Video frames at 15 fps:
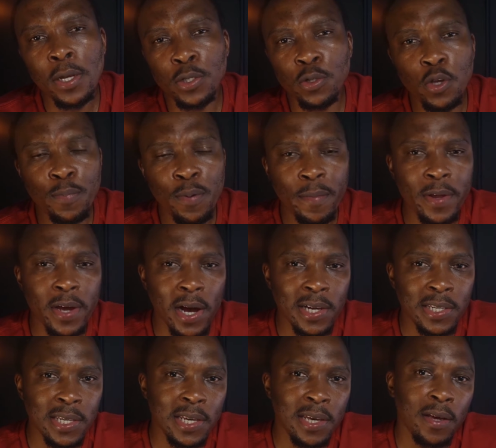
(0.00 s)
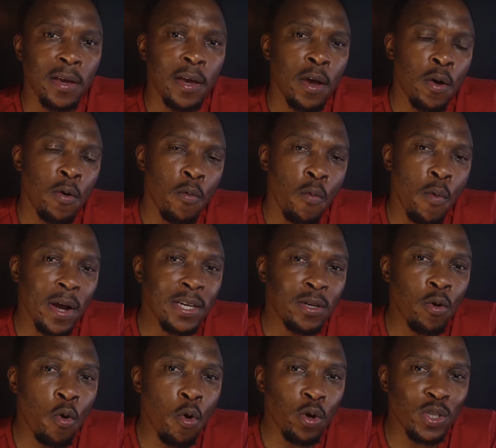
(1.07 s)
So you're probably asking,
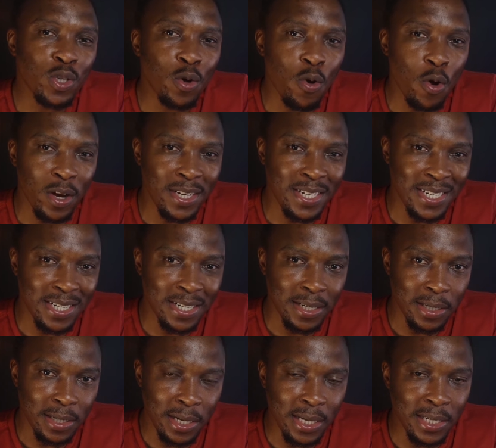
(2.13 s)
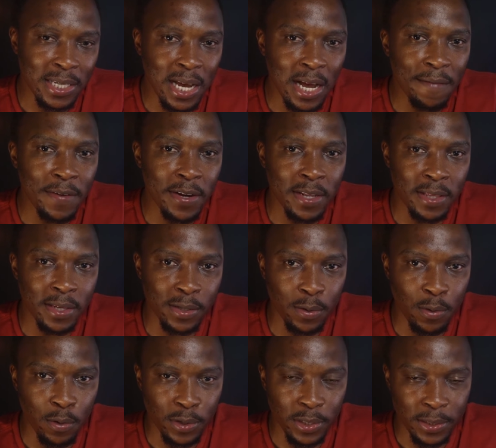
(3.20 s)
what course content is covered in this
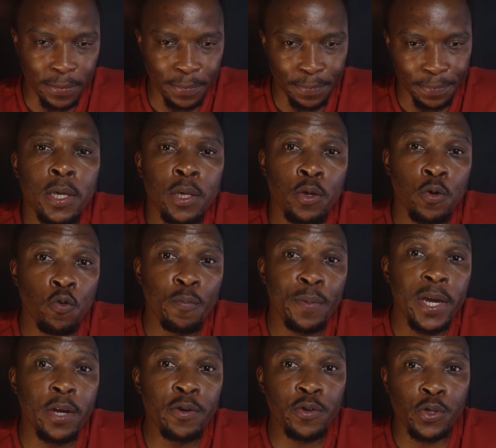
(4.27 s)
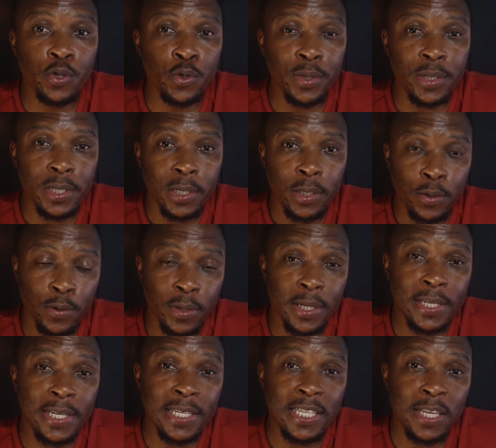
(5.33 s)
course? You will be introduced to
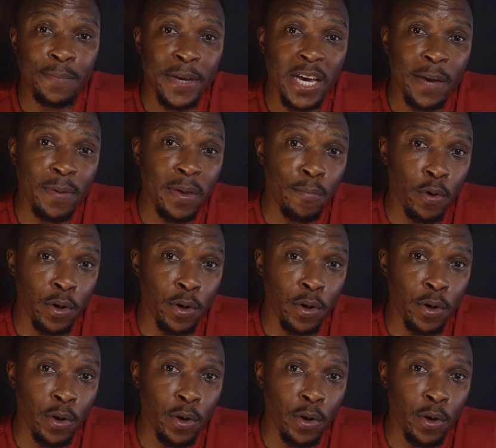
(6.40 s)
the TCP/IP